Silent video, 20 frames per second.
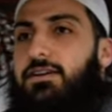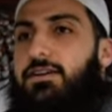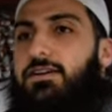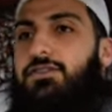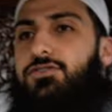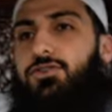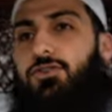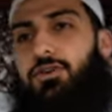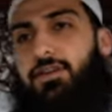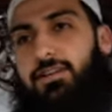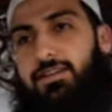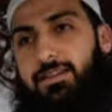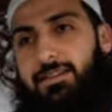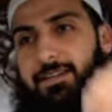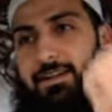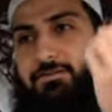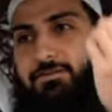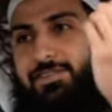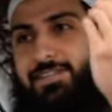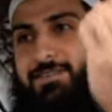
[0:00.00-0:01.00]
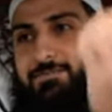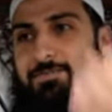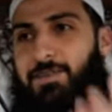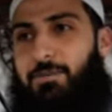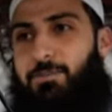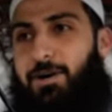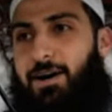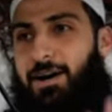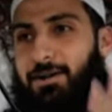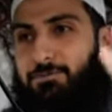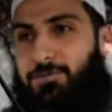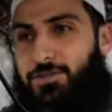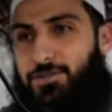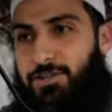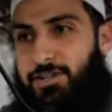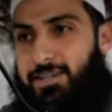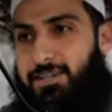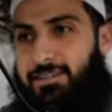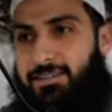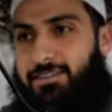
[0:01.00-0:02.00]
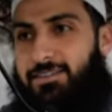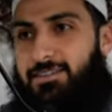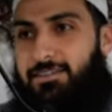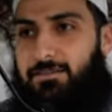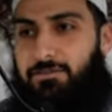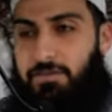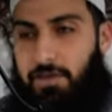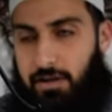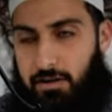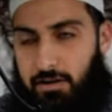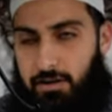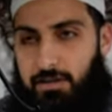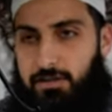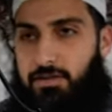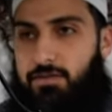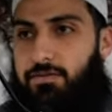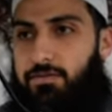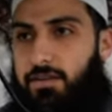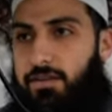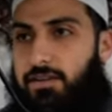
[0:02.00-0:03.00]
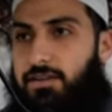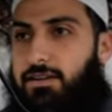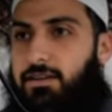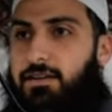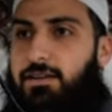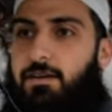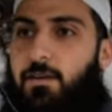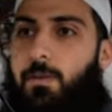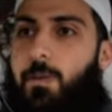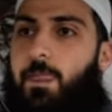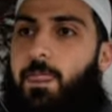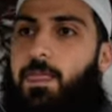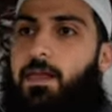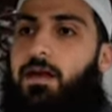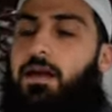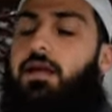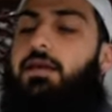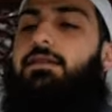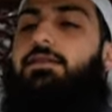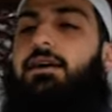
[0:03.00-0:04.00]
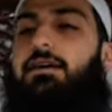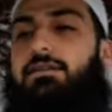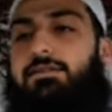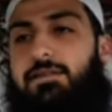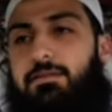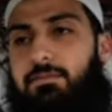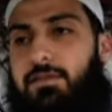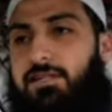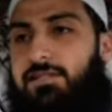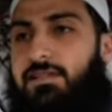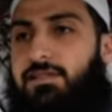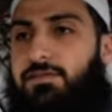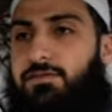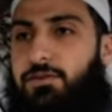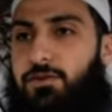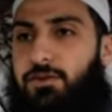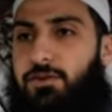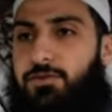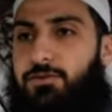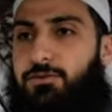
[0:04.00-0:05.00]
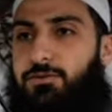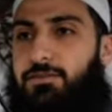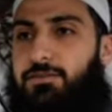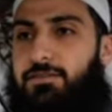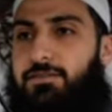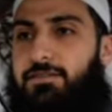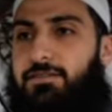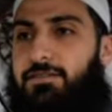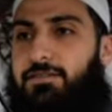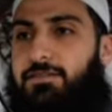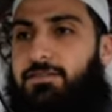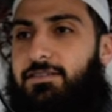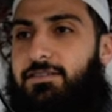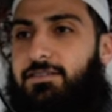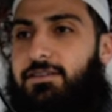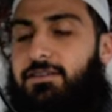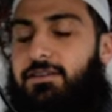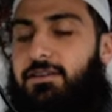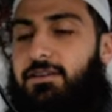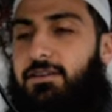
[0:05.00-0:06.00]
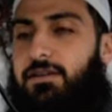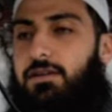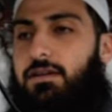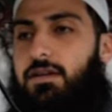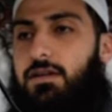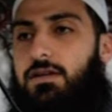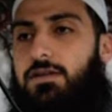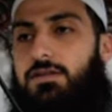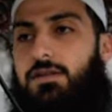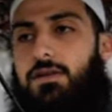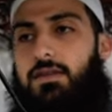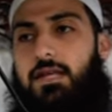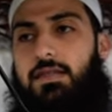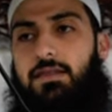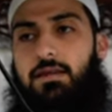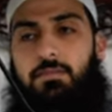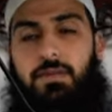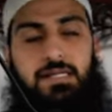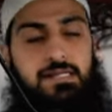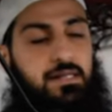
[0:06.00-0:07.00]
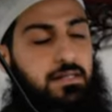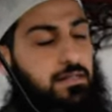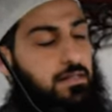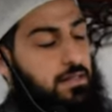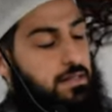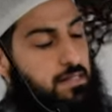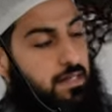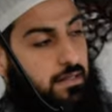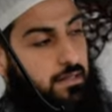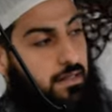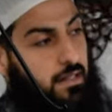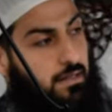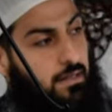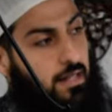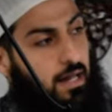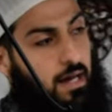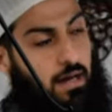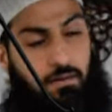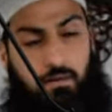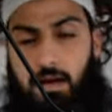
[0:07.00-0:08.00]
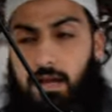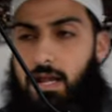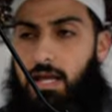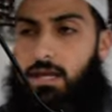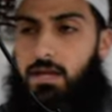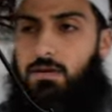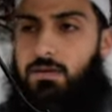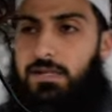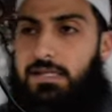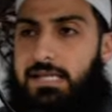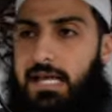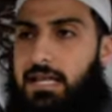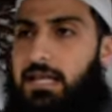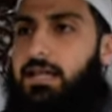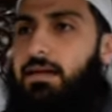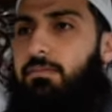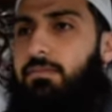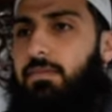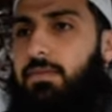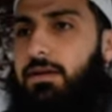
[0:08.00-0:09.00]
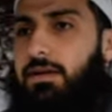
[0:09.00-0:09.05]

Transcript: So he gives him the palm tree, figuratively. He tells him, this is for you. So then the Messenger sallallahu alayhi wasallam